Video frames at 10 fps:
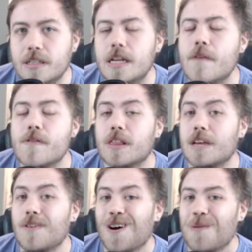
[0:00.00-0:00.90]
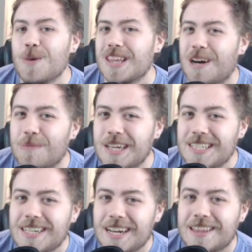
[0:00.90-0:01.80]
Never leave home without
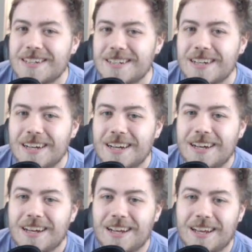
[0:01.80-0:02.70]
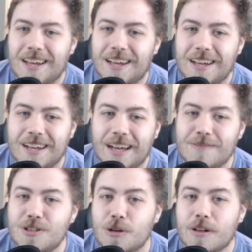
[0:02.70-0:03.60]
Blazing Aether. I'm
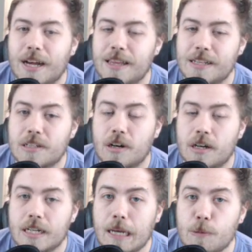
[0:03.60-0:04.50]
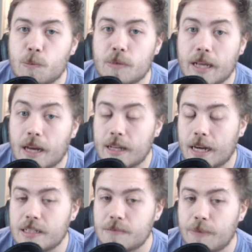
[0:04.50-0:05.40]
so glad this card keeps
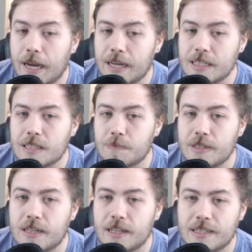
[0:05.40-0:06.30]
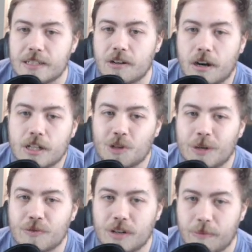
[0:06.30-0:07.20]
dodging bans because this card is so
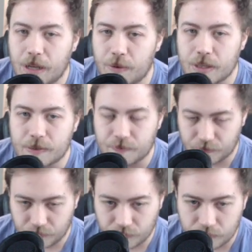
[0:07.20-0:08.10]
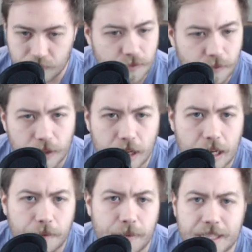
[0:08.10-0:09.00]
much fun to play with.
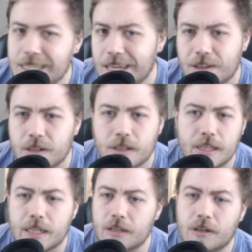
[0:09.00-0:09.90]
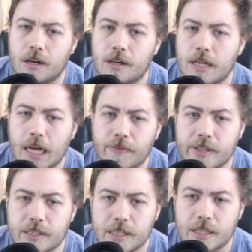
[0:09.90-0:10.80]
Blazing Aether, the kill card,
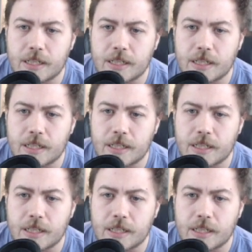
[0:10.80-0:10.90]
obviously.